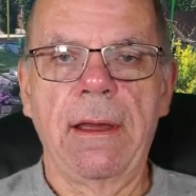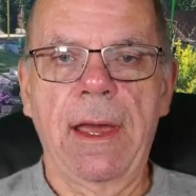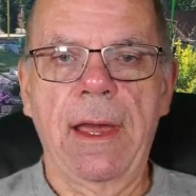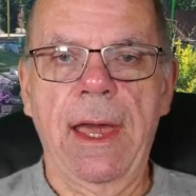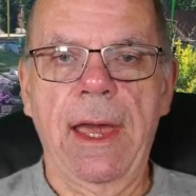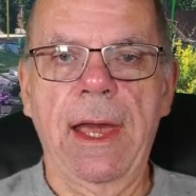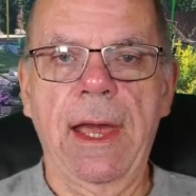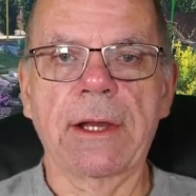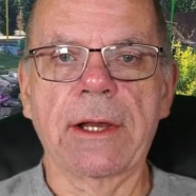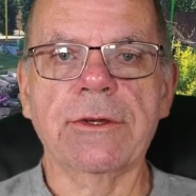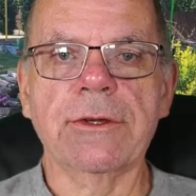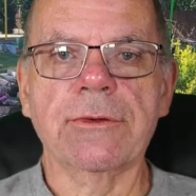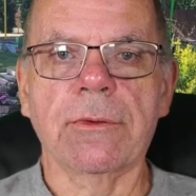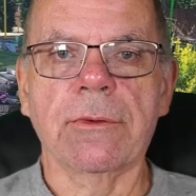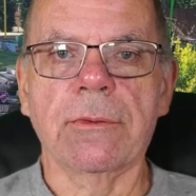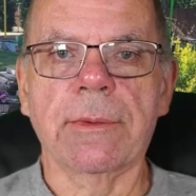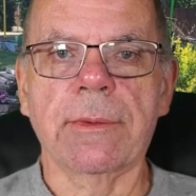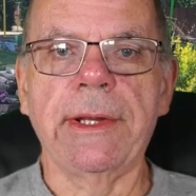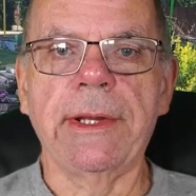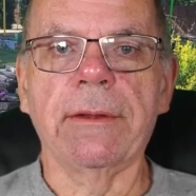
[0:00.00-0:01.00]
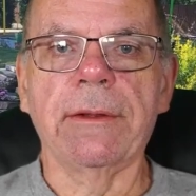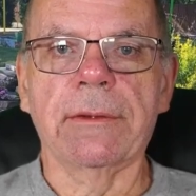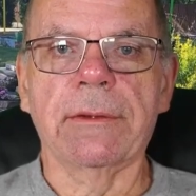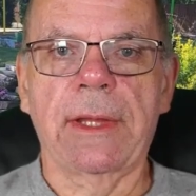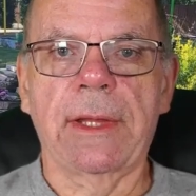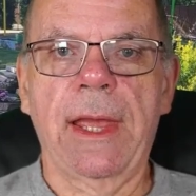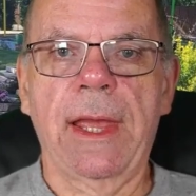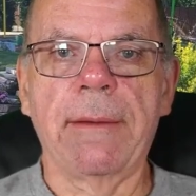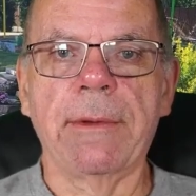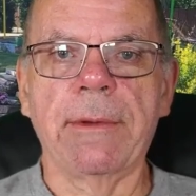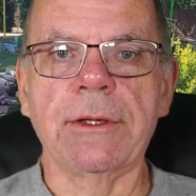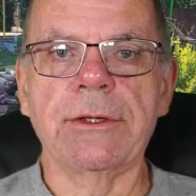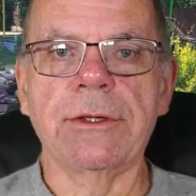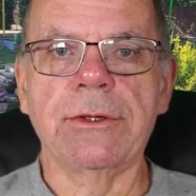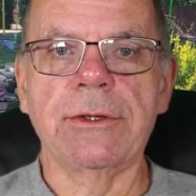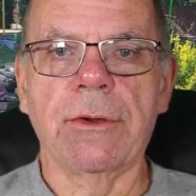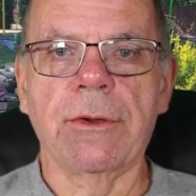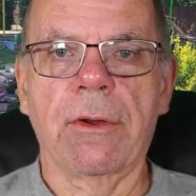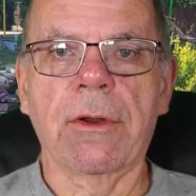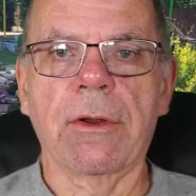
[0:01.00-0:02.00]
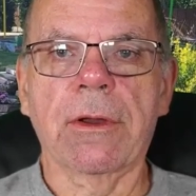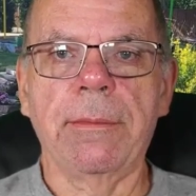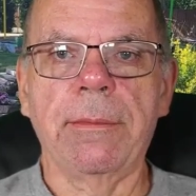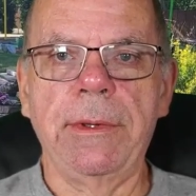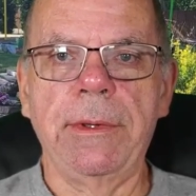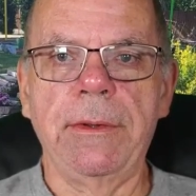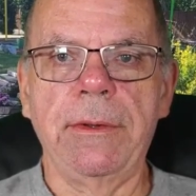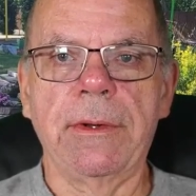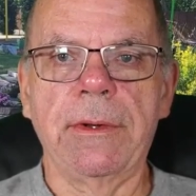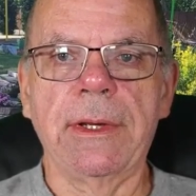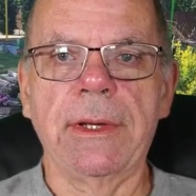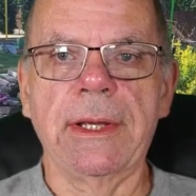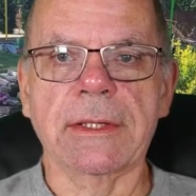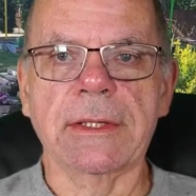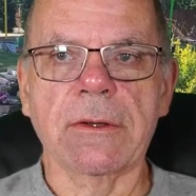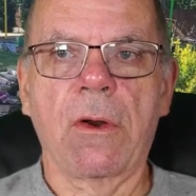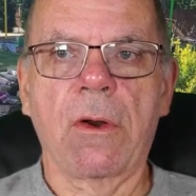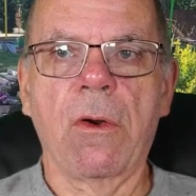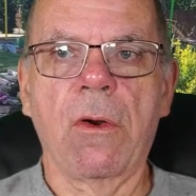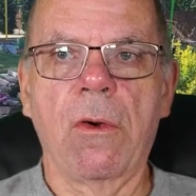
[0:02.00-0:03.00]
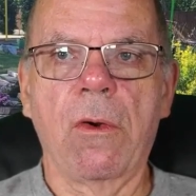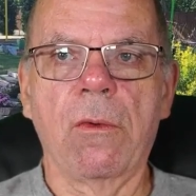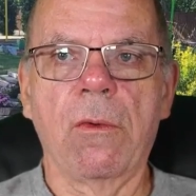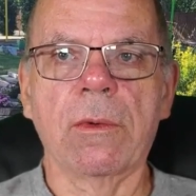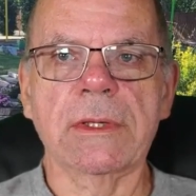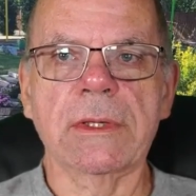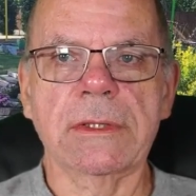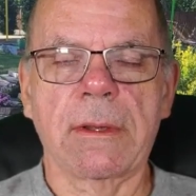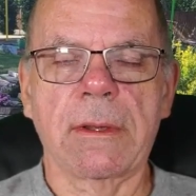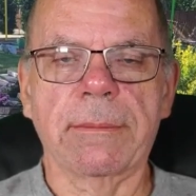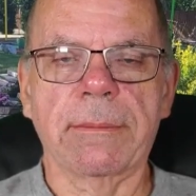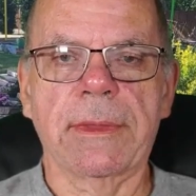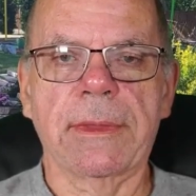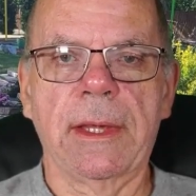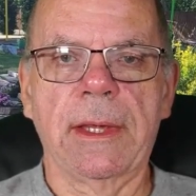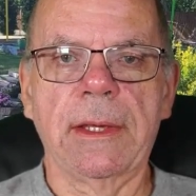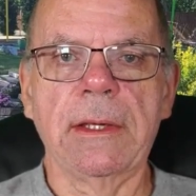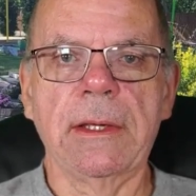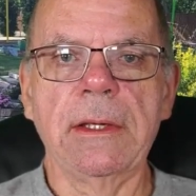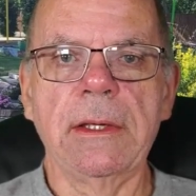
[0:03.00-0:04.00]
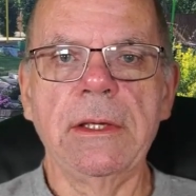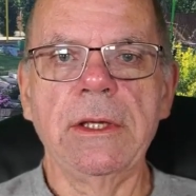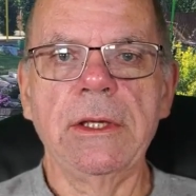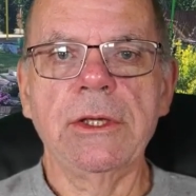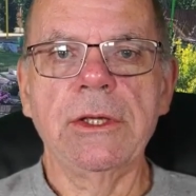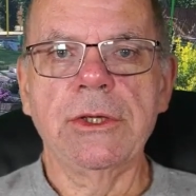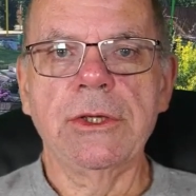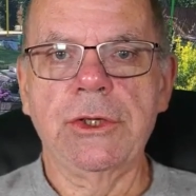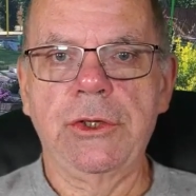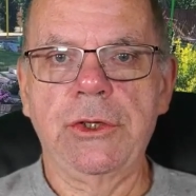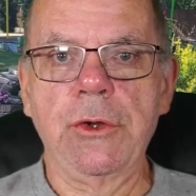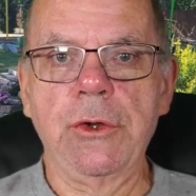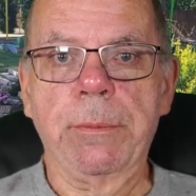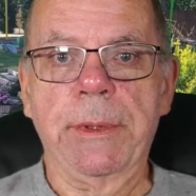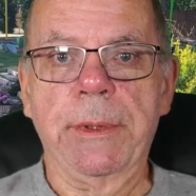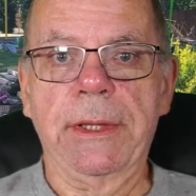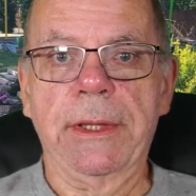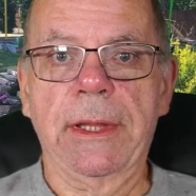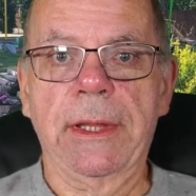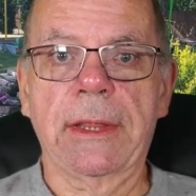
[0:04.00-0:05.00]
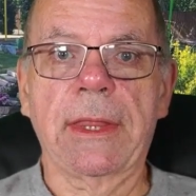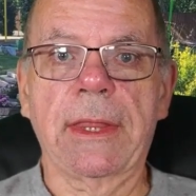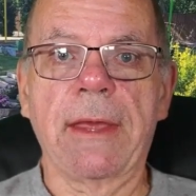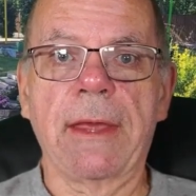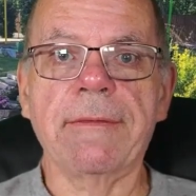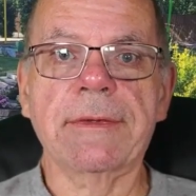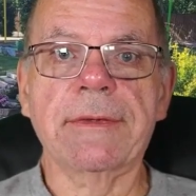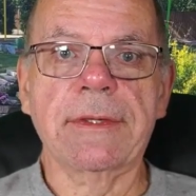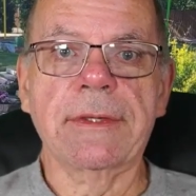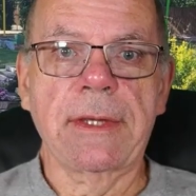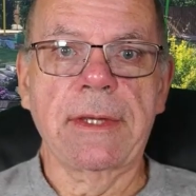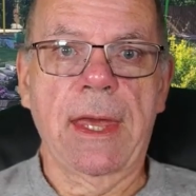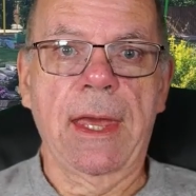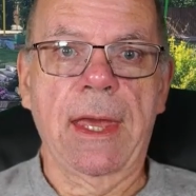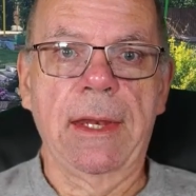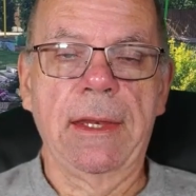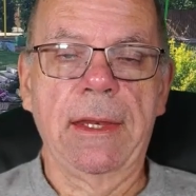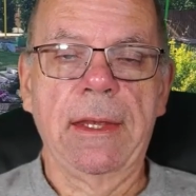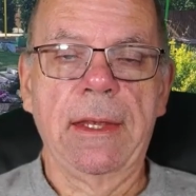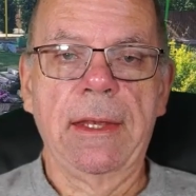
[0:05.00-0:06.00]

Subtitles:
actual real damage to our community as a whole with something stupid that they've said.